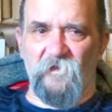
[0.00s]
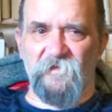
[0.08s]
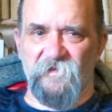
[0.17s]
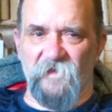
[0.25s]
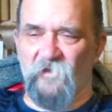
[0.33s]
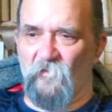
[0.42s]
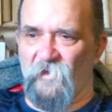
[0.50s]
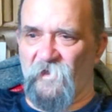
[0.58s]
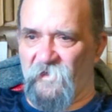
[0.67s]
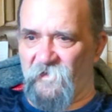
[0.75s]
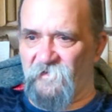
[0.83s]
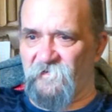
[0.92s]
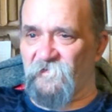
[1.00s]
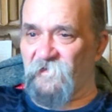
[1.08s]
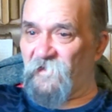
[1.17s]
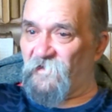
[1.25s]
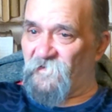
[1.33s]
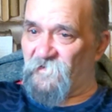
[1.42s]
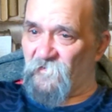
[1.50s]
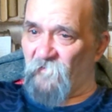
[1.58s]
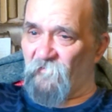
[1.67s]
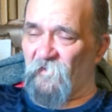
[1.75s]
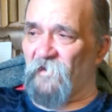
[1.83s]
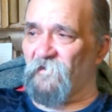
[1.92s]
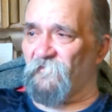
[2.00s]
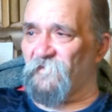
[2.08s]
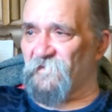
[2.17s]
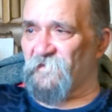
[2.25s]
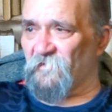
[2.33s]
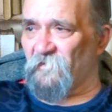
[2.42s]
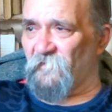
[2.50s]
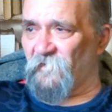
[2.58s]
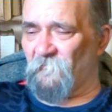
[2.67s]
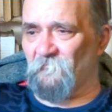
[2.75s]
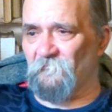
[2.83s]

a segue into the industry part of the story.